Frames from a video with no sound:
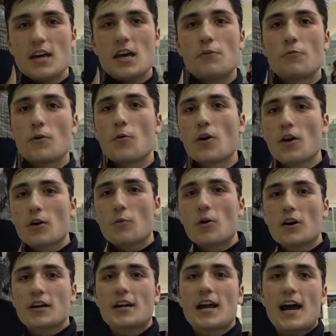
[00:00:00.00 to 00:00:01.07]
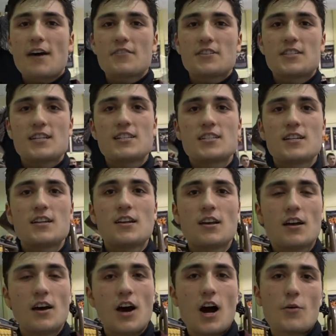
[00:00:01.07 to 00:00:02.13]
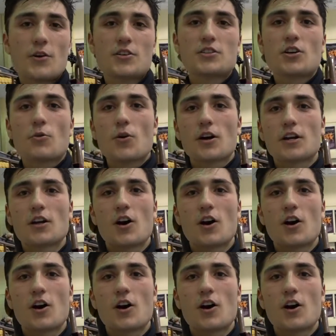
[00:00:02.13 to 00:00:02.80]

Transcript: If we were or weren't going to have a season, uh, we were still working